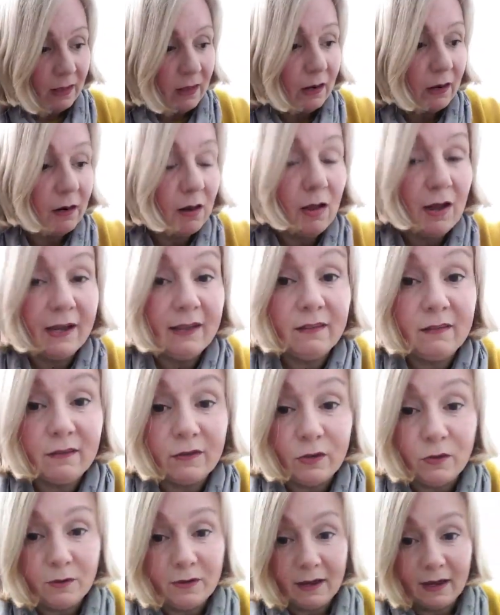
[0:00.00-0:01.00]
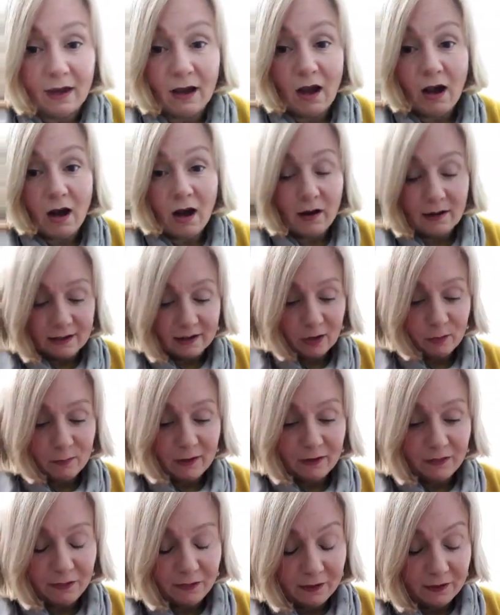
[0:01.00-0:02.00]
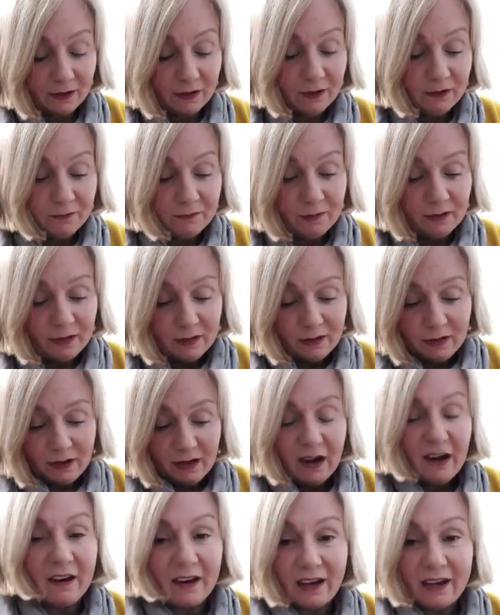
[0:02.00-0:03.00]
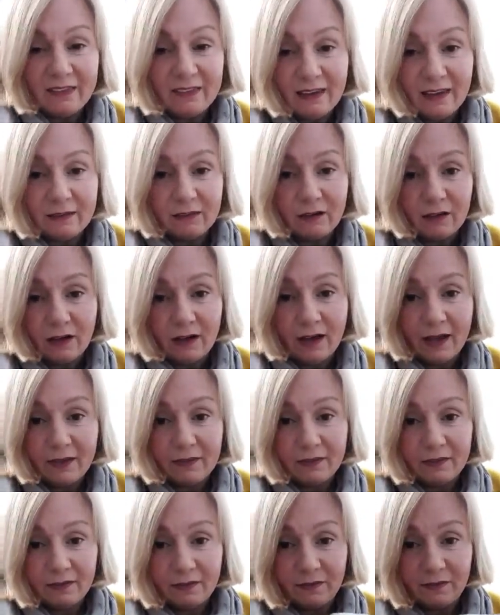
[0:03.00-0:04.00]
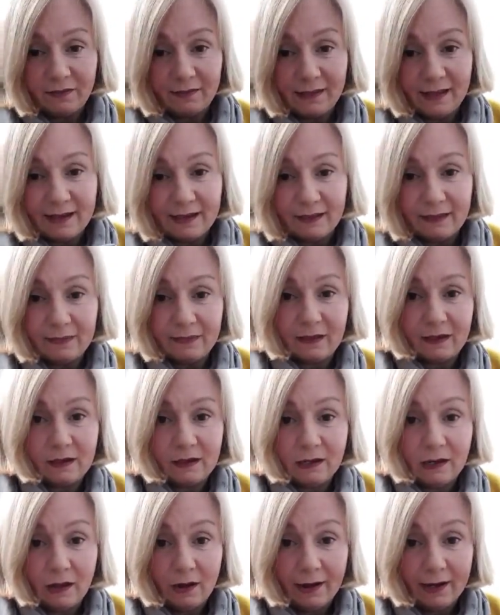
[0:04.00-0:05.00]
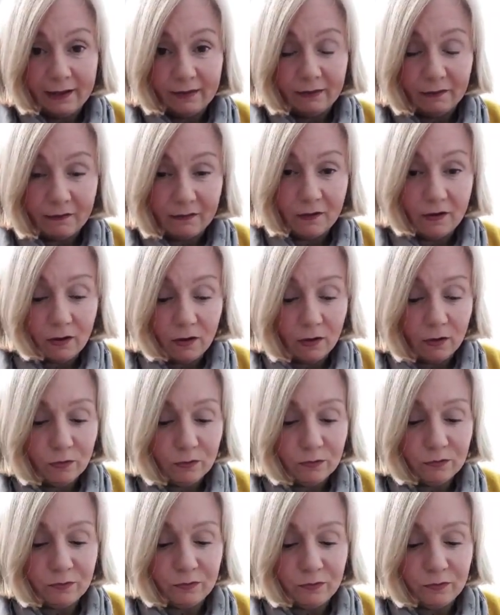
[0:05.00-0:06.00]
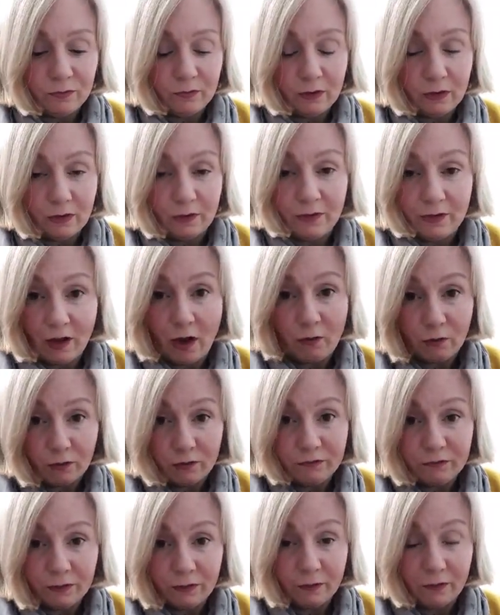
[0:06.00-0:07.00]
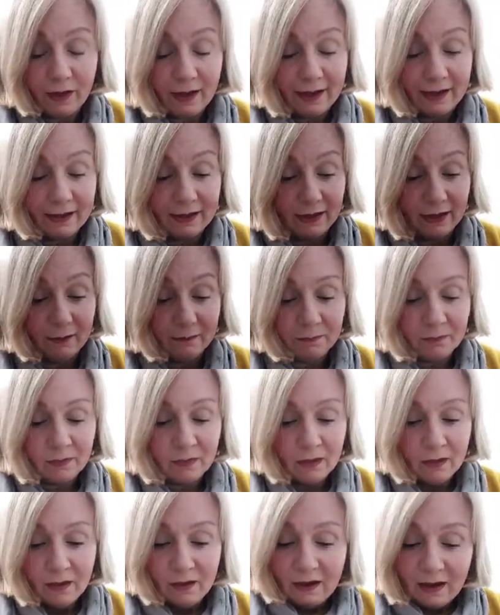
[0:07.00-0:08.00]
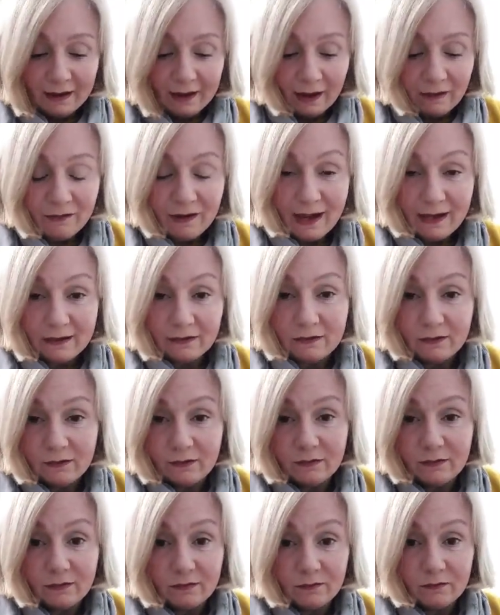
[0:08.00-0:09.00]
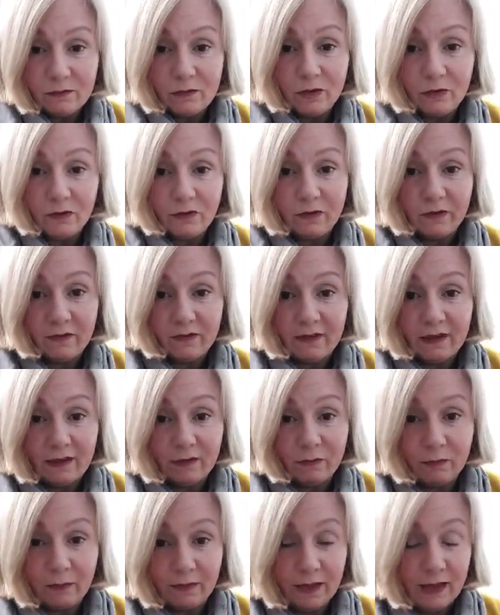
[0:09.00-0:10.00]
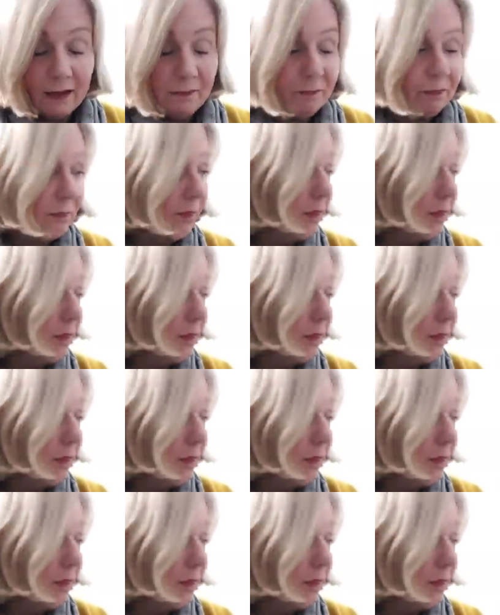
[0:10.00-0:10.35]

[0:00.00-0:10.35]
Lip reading: lines that you get are a little bit thinner, and I tend to like the slightly thicker lines of the Aurifil that I get, and I've had good success with that,